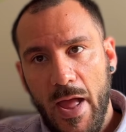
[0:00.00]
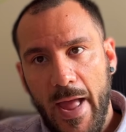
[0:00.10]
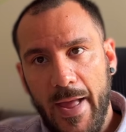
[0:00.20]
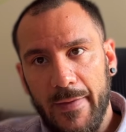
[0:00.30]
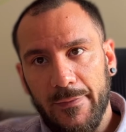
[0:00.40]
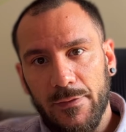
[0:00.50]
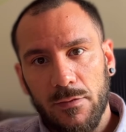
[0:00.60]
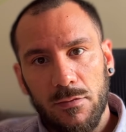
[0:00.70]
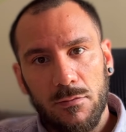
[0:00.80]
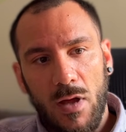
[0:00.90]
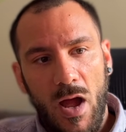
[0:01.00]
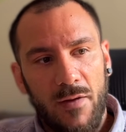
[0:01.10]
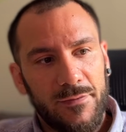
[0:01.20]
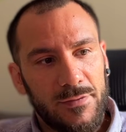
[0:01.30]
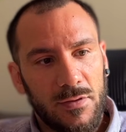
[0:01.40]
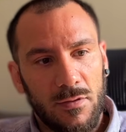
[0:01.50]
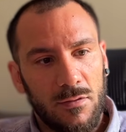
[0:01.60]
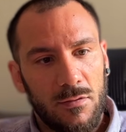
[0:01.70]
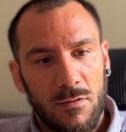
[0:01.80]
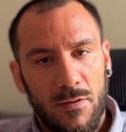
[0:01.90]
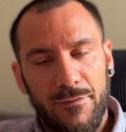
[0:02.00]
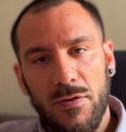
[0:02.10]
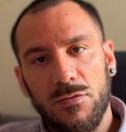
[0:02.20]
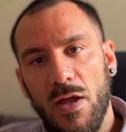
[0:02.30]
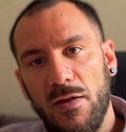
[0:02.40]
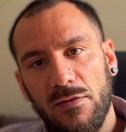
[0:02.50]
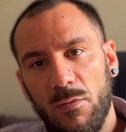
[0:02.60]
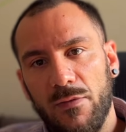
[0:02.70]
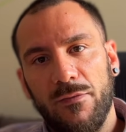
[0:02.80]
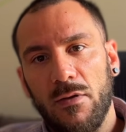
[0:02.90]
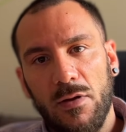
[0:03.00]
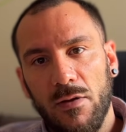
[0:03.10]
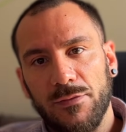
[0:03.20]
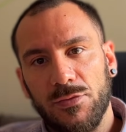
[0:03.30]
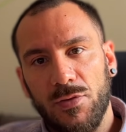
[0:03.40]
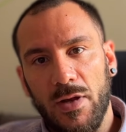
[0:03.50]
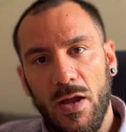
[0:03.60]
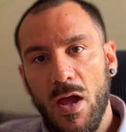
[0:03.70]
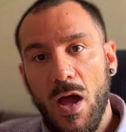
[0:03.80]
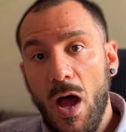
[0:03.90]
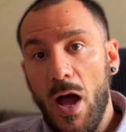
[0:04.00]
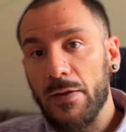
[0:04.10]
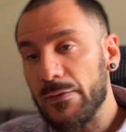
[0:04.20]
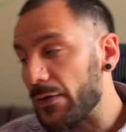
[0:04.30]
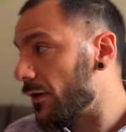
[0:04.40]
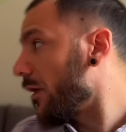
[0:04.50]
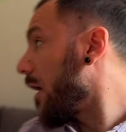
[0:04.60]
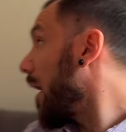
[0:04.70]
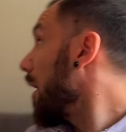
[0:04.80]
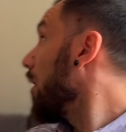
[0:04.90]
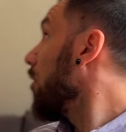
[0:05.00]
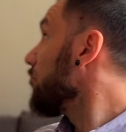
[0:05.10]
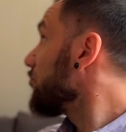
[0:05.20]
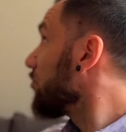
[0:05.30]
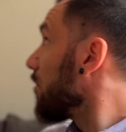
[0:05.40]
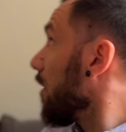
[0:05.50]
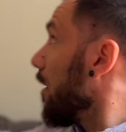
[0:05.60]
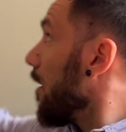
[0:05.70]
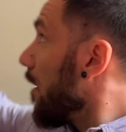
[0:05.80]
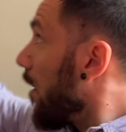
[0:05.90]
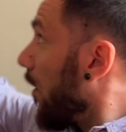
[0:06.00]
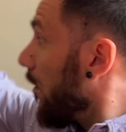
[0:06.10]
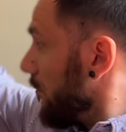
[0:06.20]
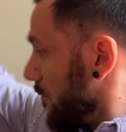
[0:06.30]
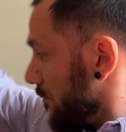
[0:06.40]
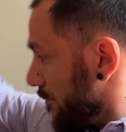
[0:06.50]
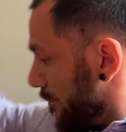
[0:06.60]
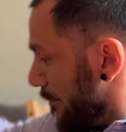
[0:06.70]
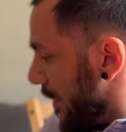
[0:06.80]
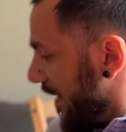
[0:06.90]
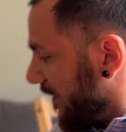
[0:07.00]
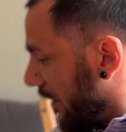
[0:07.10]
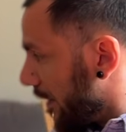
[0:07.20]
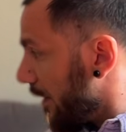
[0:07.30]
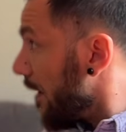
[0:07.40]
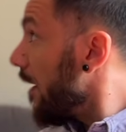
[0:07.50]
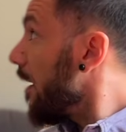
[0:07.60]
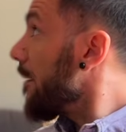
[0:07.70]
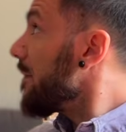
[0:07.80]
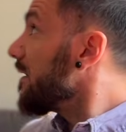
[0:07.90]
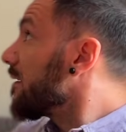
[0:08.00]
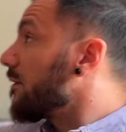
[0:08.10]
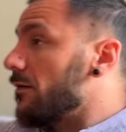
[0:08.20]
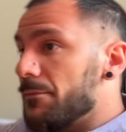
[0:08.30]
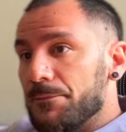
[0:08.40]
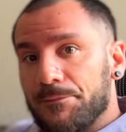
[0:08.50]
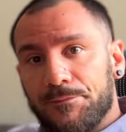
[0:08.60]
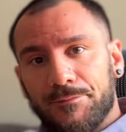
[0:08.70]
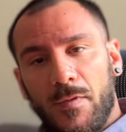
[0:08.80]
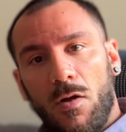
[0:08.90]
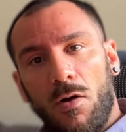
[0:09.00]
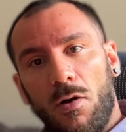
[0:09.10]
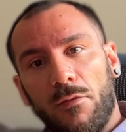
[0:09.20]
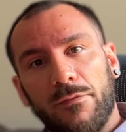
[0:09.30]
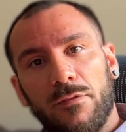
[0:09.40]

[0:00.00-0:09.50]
and after few days they were falling off the tree until I lost basically a meter of